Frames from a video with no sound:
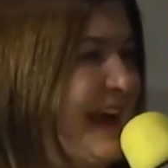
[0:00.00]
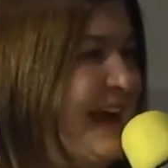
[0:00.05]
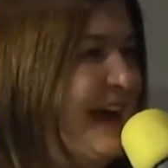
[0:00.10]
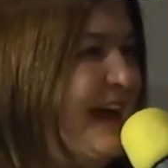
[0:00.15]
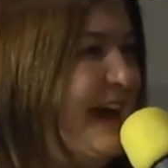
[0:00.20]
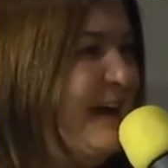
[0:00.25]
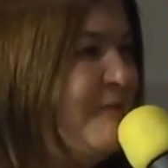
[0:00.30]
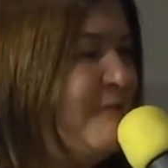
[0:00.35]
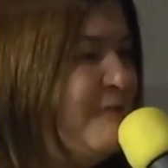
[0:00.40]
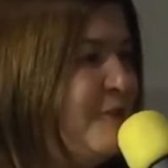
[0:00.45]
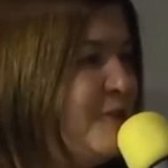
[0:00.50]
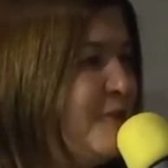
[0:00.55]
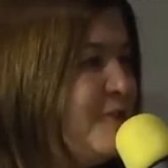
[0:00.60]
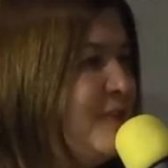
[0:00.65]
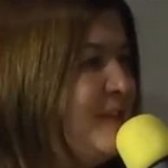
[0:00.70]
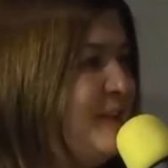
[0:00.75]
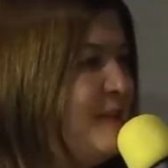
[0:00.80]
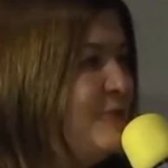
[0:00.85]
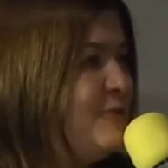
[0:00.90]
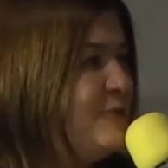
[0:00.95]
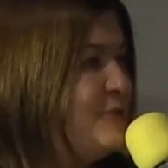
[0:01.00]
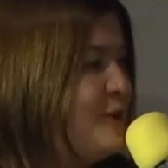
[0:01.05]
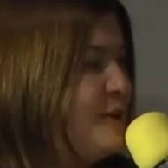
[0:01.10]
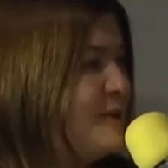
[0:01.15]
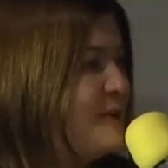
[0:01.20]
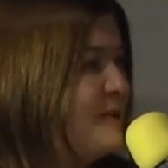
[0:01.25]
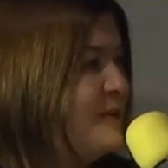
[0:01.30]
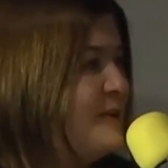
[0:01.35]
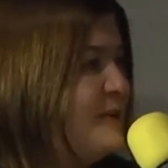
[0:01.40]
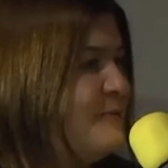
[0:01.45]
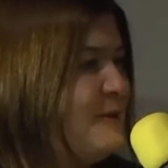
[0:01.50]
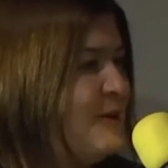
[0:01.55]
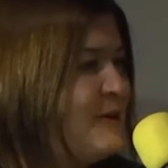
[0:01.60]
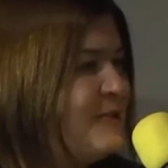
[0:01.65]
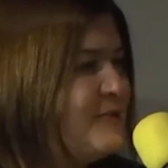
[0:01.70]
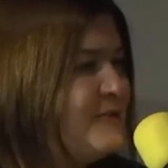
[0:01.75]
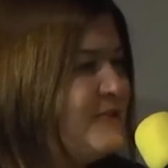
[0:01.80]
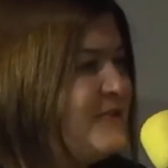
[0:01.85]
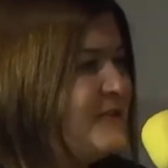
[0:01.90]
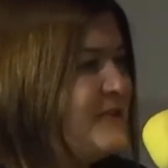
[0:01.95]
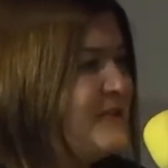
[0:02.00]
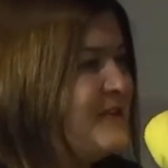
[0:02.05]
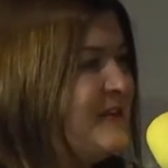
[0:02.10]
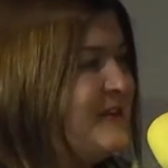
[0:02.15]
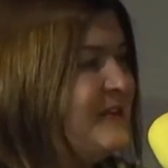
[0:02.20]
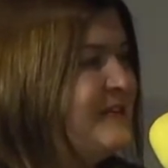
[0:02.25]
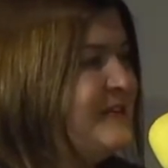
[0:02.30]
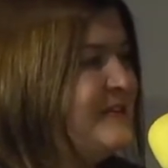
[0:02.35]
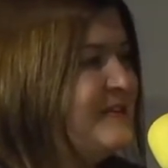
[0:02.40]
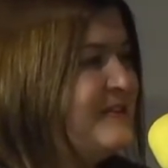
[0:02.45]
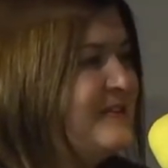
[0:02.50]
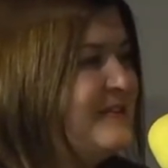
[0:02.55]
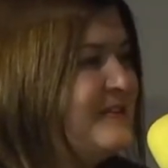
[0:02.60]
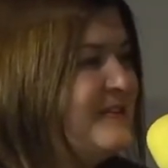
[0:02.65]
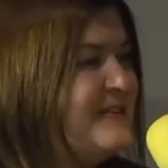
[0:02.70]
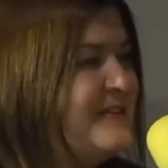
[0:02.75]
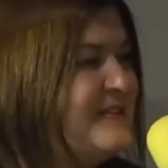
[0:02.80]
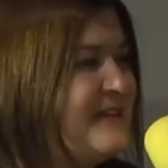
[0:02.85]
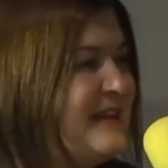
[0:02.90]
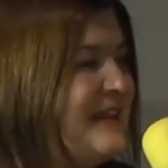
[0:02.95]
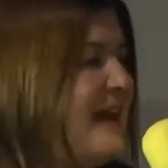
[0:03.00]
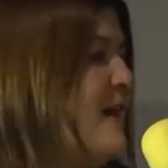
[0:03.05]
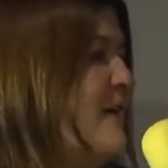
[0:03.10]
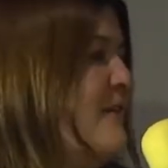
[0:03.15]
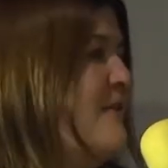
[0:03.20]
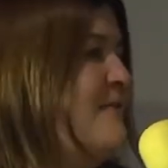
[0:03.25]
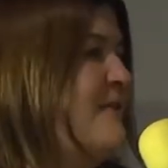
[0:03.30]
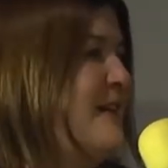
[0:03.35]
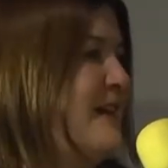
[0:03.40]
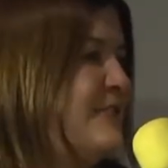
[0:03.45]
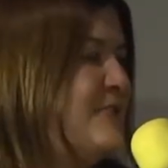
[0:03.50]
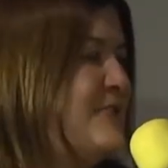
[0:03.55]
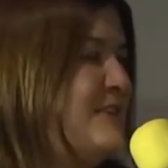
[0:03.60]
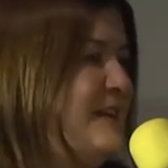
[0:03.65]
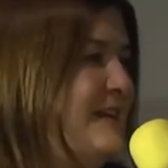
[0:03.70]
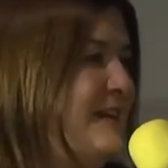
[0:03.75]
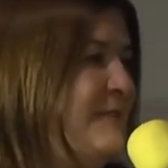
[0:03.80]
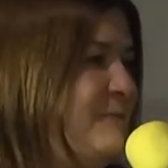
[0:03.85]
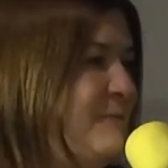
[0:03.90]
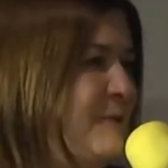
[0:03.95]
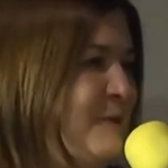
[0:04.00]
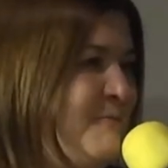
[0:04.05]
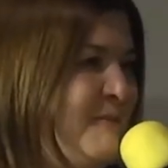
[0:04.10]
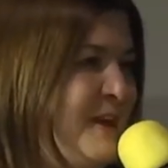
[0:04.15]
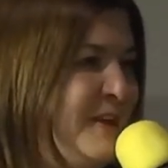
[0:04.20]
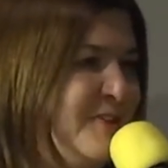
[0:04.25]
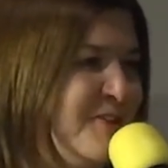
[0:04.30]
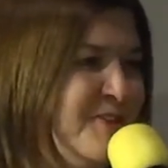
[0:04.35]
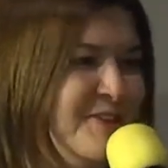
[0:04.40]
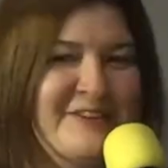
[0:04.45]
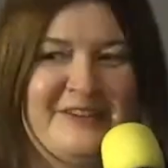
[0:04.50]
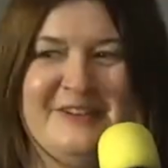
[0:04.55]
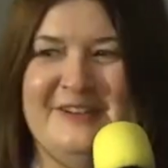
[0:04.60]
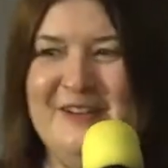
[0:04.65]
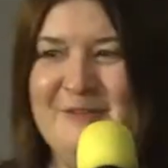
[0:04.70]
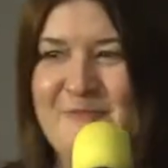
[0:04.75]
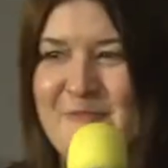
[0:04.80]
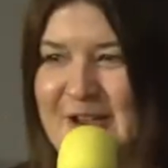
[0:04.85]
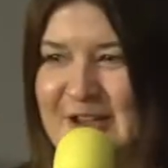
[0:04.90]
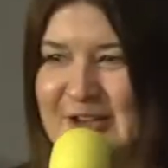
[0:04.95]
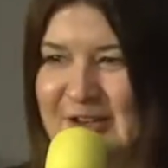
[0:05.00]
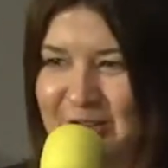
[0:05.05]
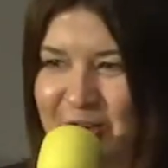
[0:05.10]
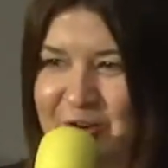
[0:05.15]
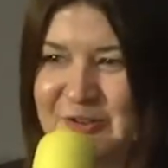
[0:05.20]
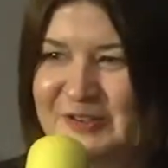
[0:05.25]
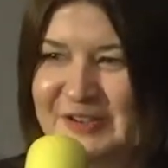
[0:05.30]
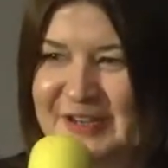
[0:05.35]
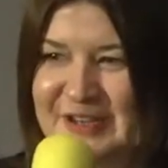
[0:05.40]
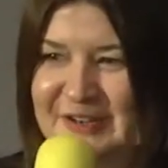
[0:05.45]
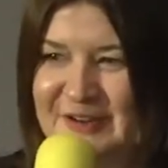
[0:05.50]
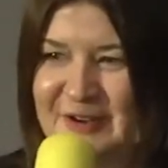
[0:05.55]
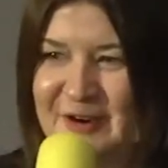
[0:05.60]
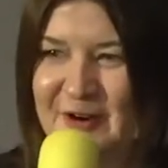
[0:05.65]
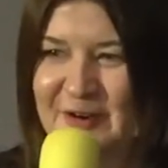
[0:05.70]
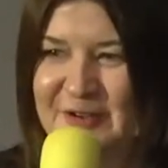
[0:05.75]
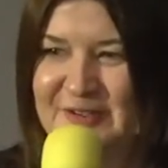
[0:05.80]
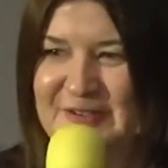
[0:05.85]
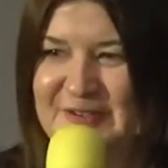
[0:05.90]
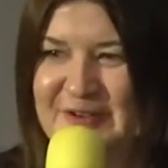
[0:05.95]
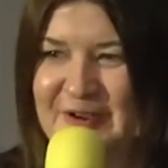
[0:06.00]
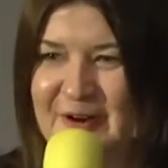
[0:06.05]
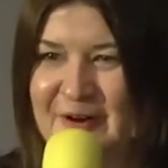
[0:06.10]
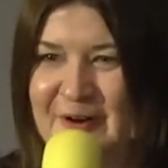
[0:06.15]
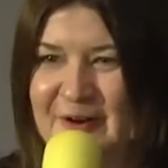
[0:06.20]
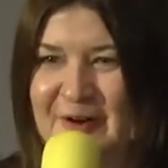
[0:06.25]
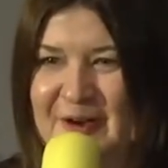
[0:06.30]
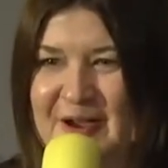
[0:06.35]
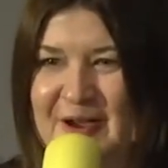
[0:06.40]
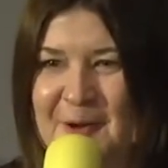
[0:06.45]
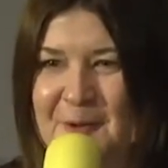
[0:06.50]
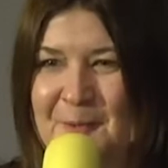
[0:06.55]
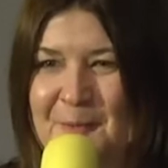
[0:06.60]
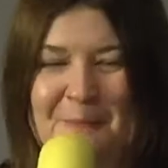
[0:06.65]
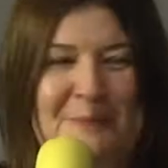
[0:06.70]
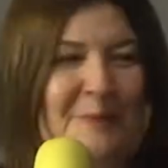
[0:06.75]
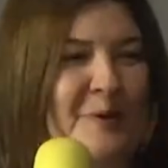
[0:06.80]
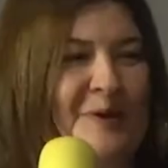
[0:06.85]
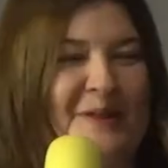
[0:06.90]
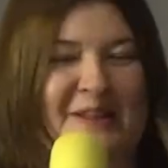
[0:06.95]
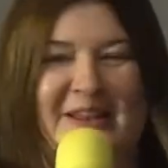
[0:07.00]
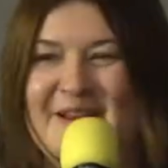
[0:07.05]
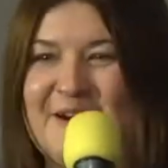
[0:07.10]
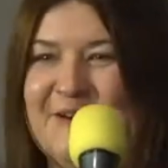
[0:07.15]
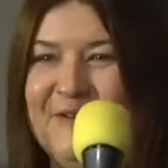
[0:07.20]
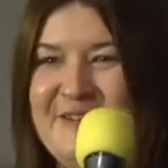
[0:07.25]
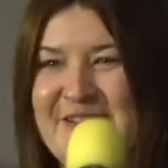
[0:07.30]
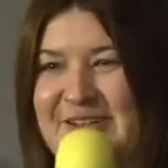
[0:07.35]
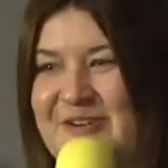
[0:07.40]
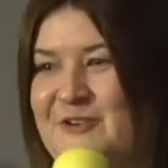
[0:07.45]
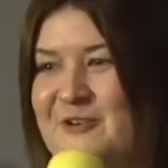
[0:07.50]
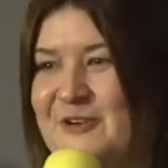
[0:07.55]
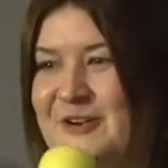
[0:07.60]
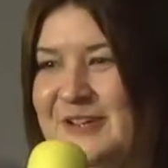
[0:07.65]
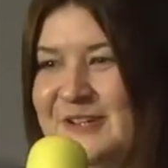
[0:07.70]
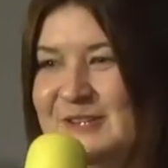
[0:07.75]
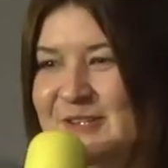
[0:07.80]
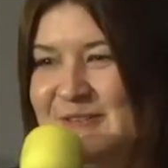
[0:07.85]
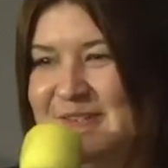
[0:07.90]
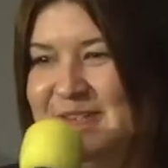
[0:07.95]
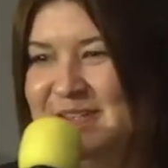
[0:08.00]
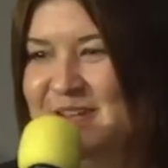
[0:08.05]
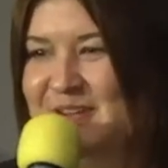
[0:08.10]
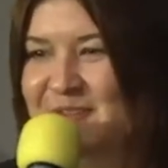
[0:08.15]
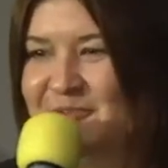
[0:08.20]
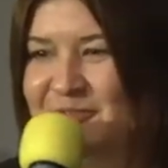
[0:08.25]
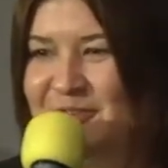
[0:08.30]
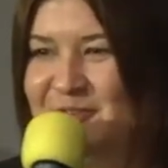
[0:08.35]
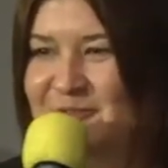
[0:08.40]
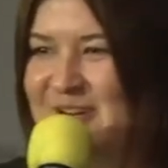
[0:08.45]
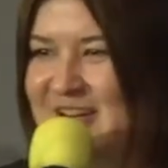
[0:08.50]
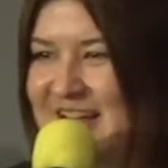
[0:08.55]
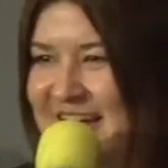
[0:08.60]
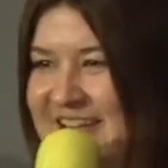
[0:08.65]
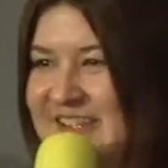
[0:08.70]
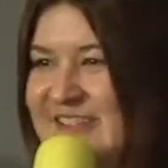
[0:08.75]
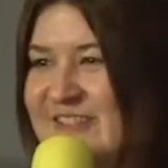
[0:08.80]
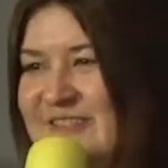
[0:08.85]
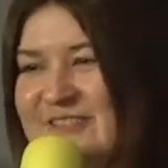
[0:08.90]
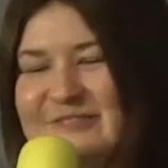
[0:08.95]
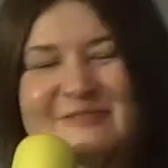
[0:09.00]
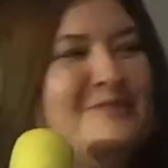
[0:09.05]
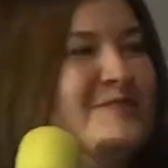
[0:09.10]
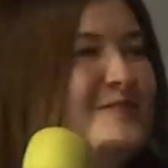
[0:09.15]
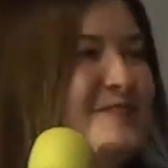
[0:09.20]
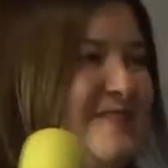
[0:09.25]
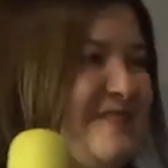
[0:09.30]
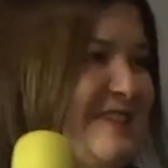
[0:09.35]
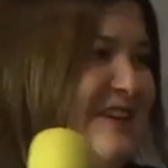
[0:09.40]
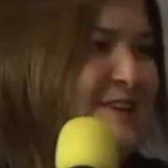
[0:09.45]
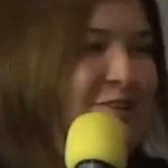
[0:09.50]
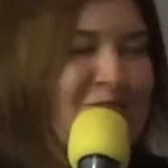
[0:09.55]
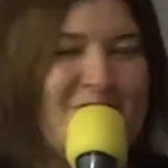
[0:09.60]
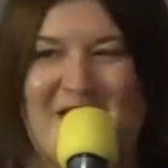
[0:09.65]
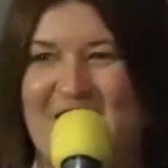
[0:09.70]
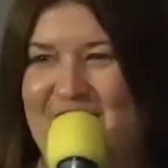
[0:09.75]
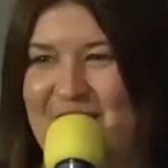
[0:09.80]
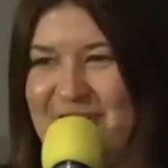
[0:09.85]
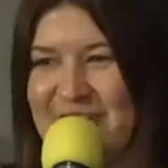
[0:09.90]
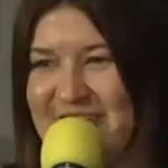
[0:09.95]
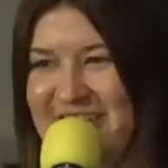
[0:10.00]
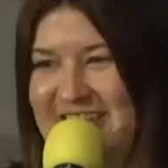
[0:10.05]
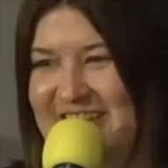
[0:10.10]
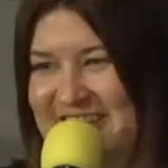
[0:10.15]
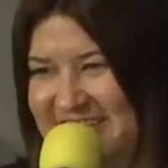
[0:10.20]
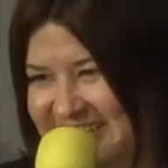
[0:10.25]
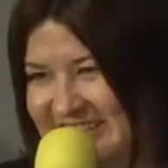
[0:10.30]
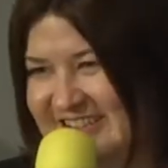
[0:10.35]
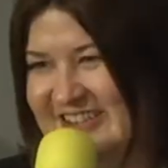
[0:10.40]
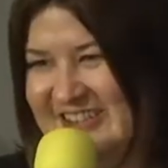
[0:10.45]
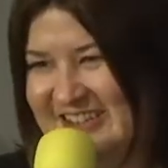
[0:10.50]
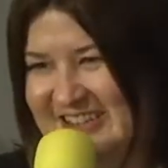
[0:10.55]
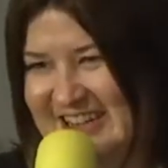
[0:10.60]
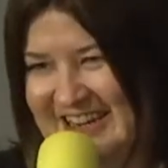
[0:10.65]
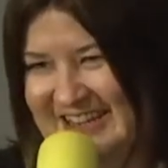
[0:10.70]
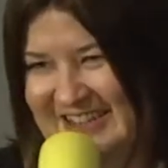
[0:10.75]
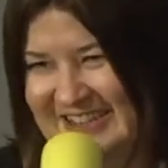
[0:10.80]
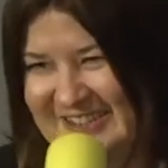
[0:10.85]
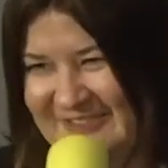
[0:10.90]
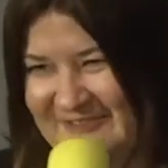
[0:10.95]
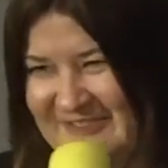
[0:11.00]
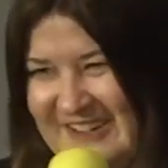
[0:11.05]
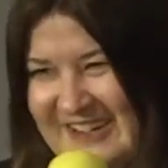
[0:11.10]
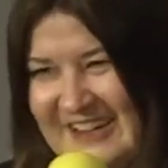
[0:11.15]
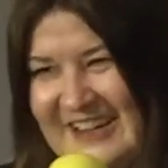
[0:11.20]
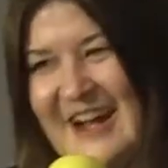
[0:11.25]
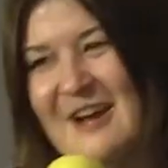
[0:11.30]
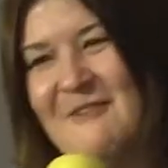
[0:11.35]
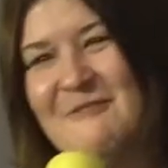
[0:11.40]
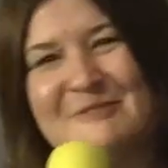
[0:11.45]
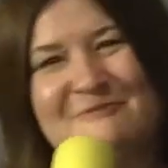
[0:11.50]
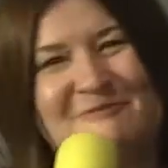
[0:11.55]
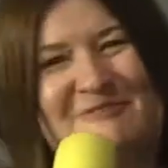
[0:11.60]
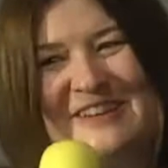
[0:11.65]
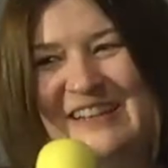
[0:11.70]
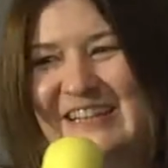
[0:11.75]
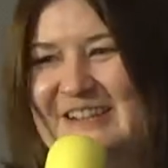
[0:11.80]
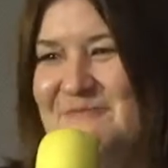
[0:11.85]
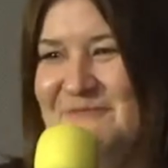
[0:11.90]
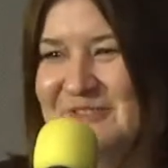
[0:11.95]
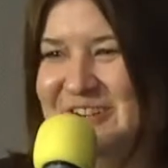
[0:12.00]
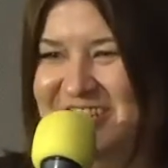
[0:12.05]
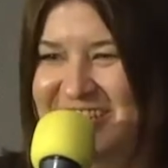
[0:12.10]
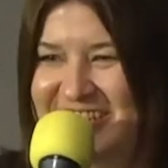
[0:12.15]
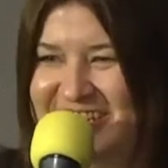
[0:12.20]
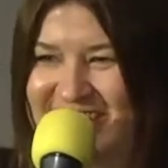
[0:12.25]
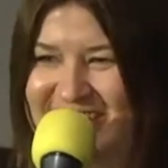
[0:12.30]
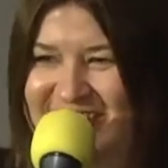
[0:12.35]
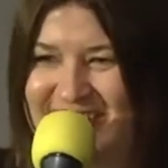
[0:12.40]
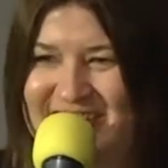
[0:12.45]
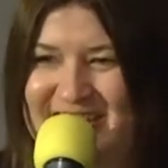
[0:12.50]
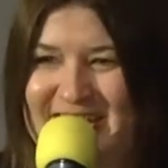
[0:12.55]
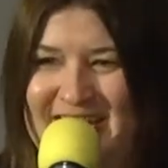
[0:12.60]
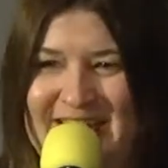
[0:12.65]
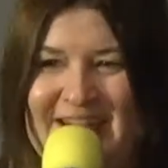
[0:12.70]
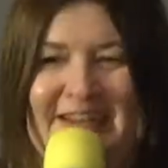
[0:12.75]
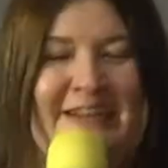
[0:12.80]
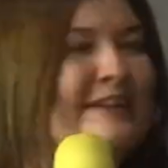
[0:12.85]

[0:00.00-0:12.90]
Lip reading: Unfortunately, you talked a lot about the things that I actually will mention in my closing notes. So, dear audience, if you would like to stick around and listen to that as well, I would really appreciate that.